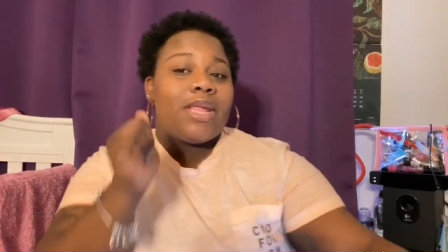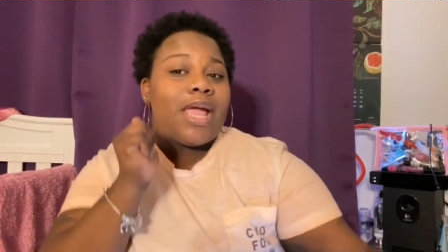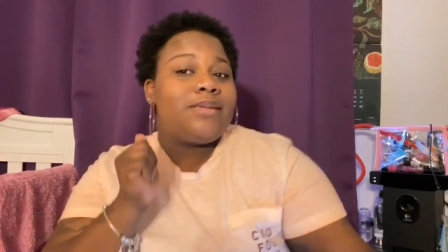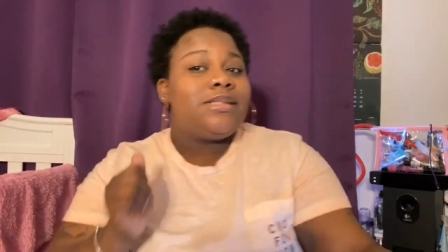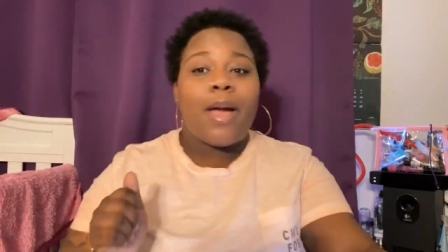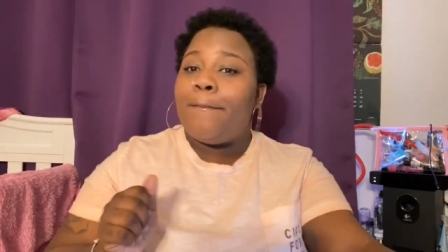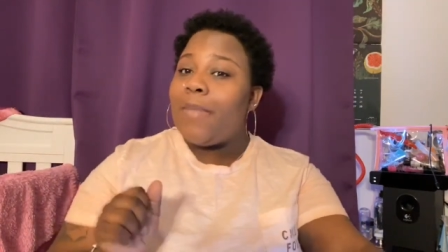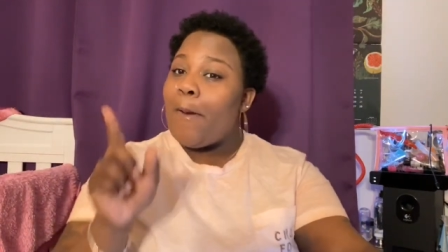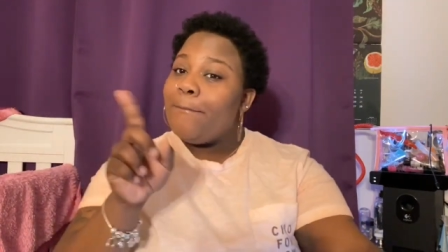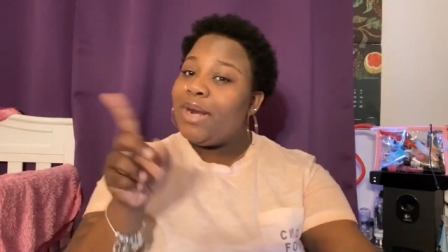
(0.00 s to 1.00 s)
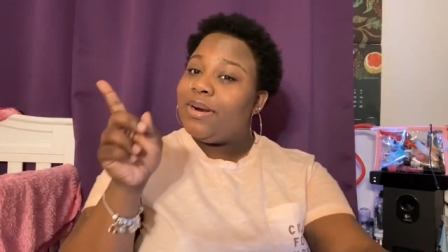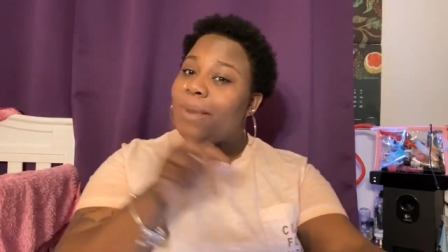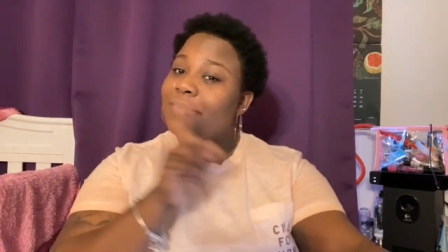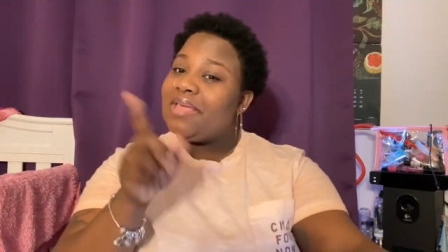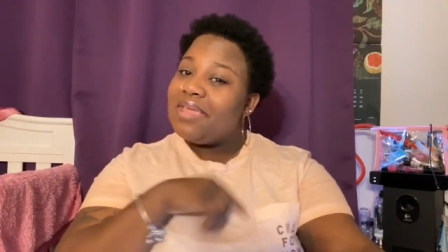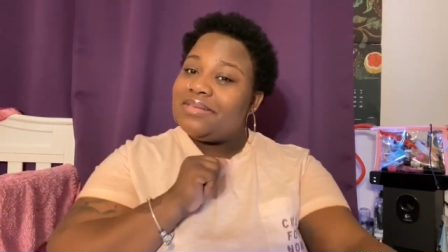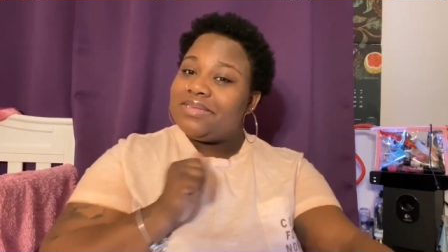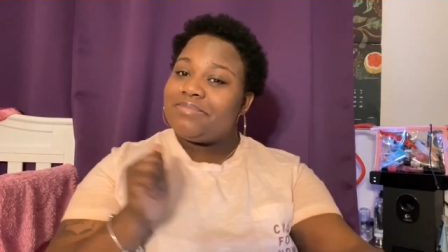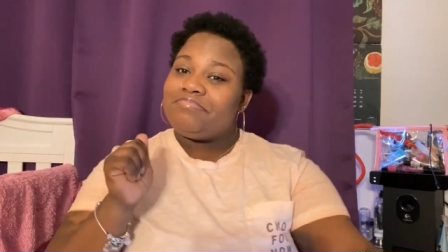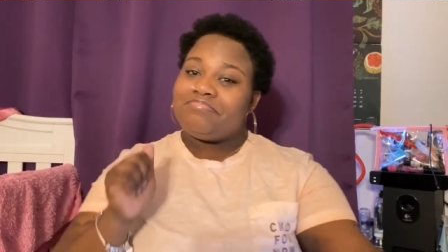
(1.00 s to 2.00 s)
My you suck, calling up like this.